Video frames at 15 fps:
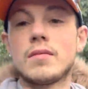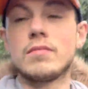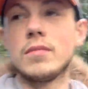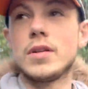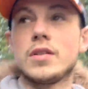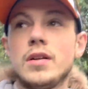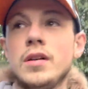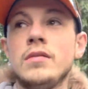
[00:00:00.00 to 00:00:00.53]
I
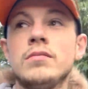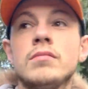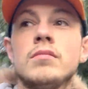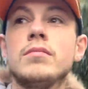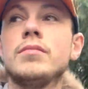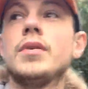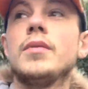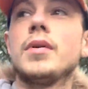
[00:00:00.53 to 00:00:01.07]
don't know,
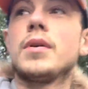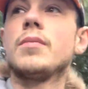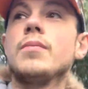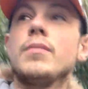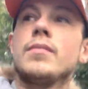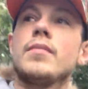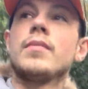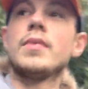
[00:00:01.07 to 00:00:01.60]
but we can
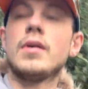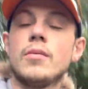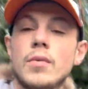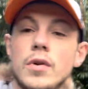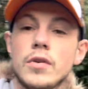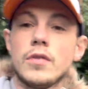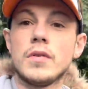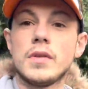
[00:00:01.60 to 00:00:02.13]

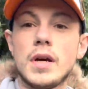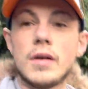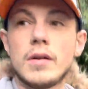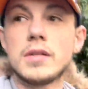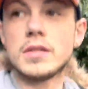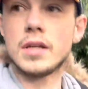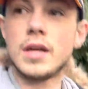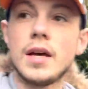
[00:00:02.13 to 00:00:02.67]
wander on down
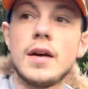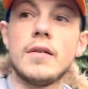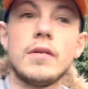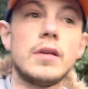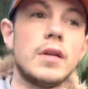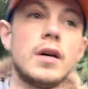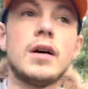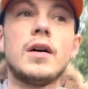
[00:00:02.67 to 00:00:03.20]
into here
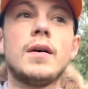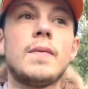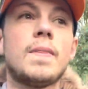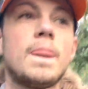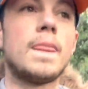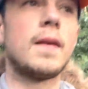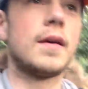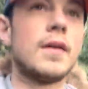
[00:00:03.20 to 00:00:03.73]
and uh,
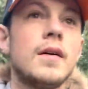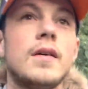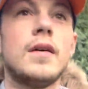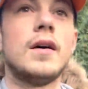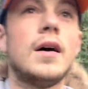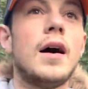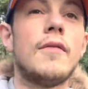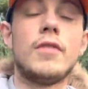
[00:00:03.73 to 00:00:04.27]

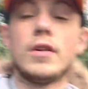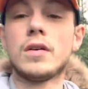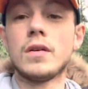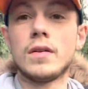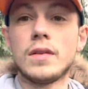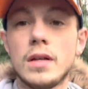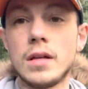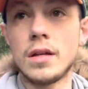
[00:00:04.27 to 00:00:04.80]
have a look
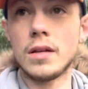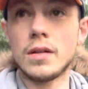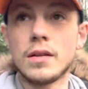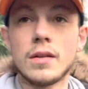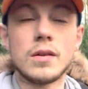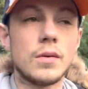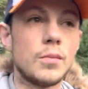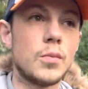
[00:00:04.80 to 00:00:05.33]
at the,
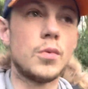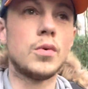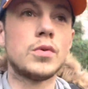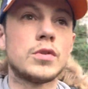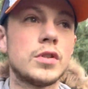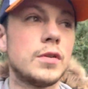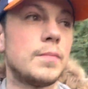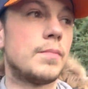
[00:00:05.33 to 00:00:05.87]
the
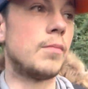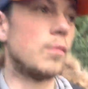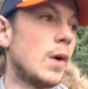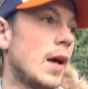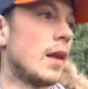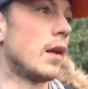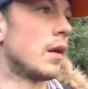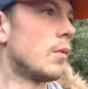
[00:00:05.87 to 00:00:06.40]
water
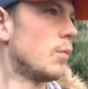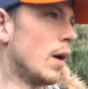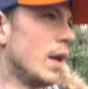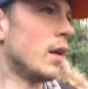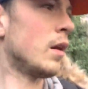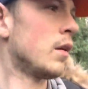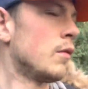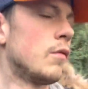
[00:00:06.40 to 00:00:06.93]
well, well,
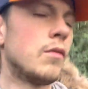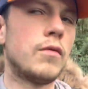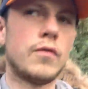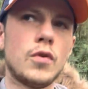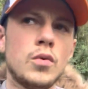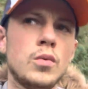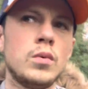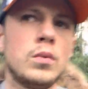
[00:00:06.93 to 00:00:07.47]

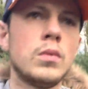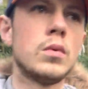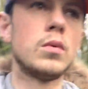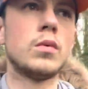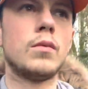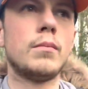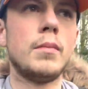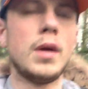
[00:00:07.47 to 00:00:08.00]
full
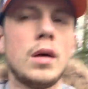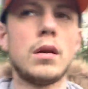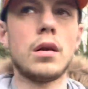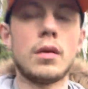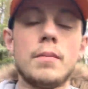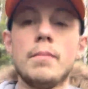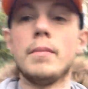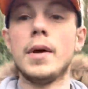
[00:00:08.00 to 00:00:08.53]
mill,
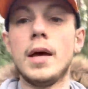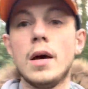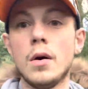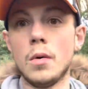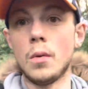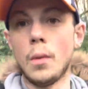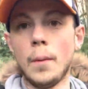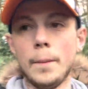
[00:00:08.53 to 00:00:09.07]

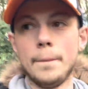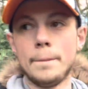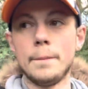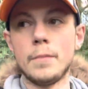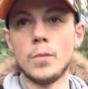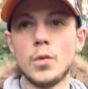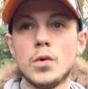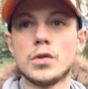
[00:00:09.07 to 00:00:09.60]
mill,
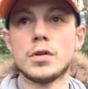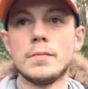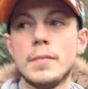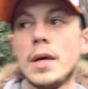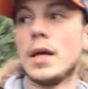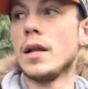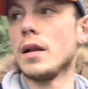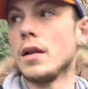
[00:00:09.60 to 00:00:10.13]
water
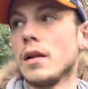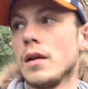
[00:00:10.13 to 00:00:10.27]
mill.